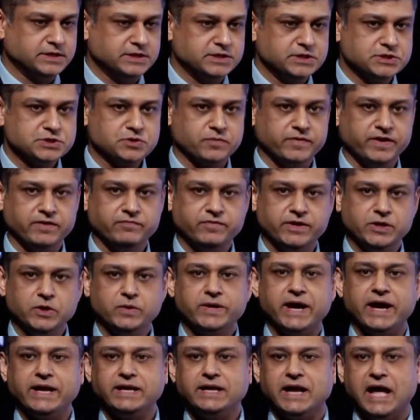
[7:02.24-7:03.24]
So we
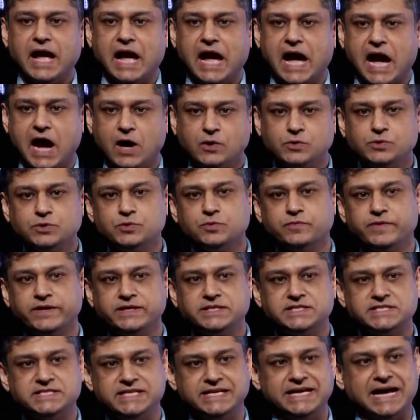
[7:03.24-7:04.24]
look at how do we
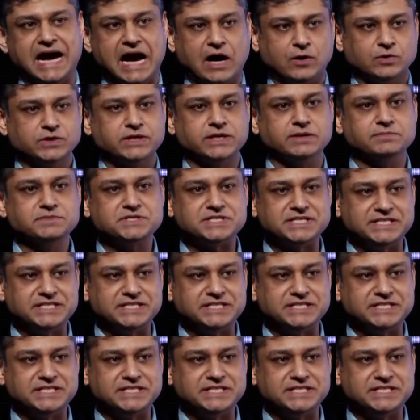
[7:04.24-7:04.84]
see outcomes